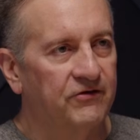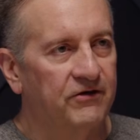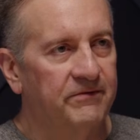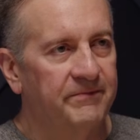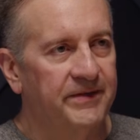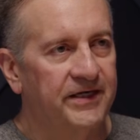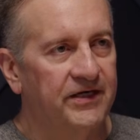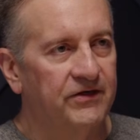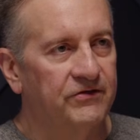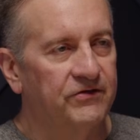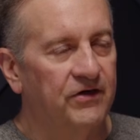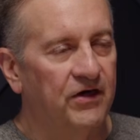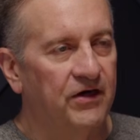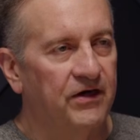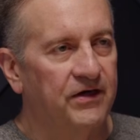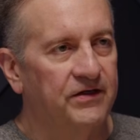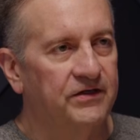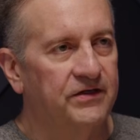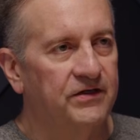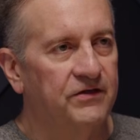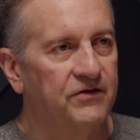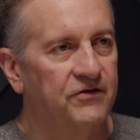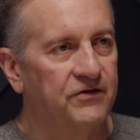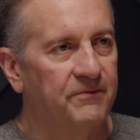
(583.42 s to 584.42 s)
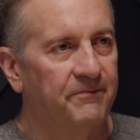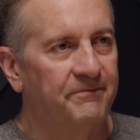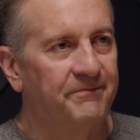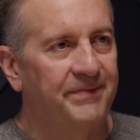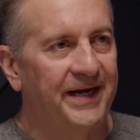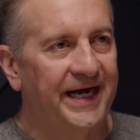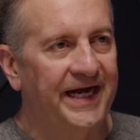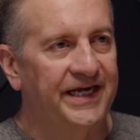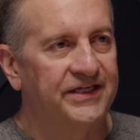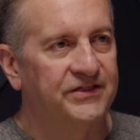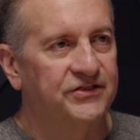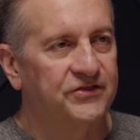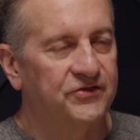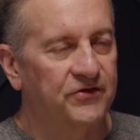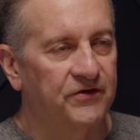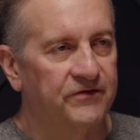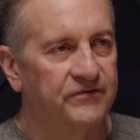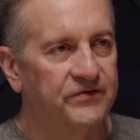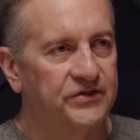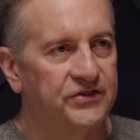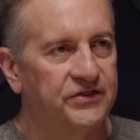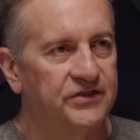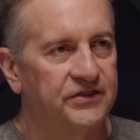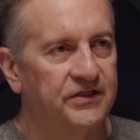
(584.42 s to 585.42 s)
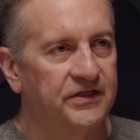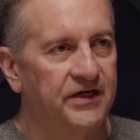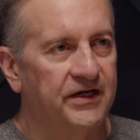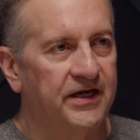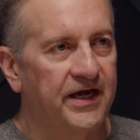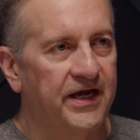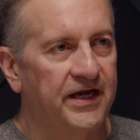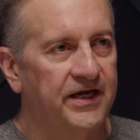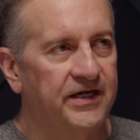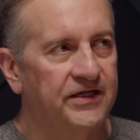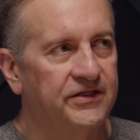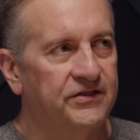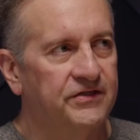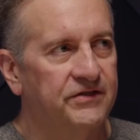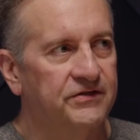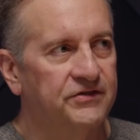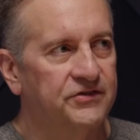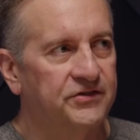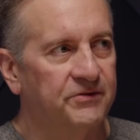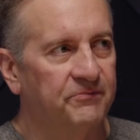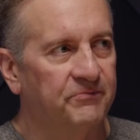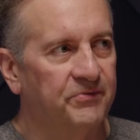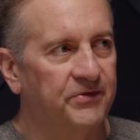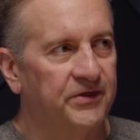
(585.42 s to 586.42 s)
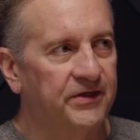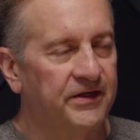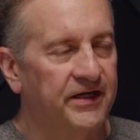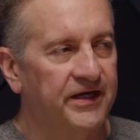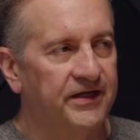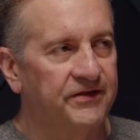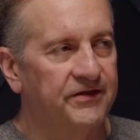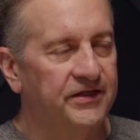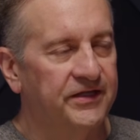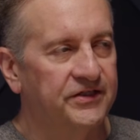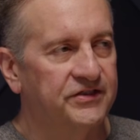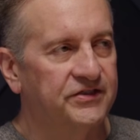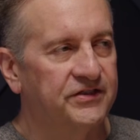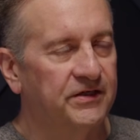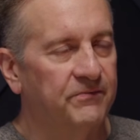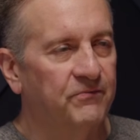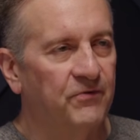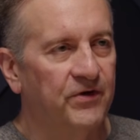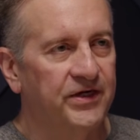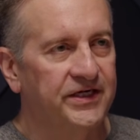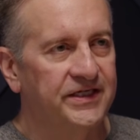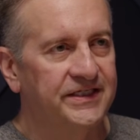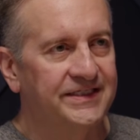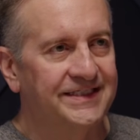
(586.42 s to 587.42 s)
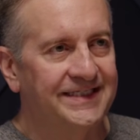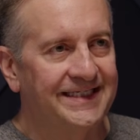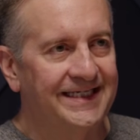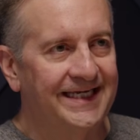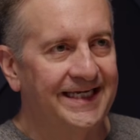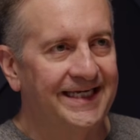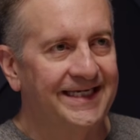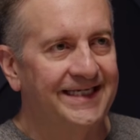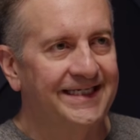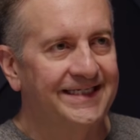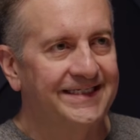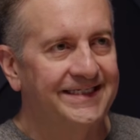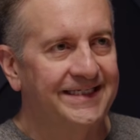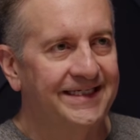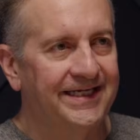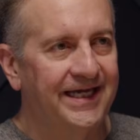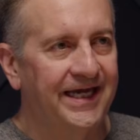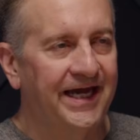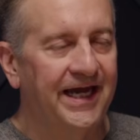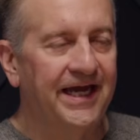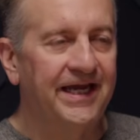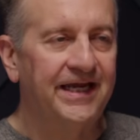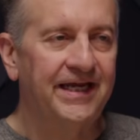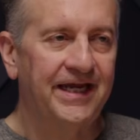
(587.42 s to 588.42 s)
amount on the bad service that that someone is getting today?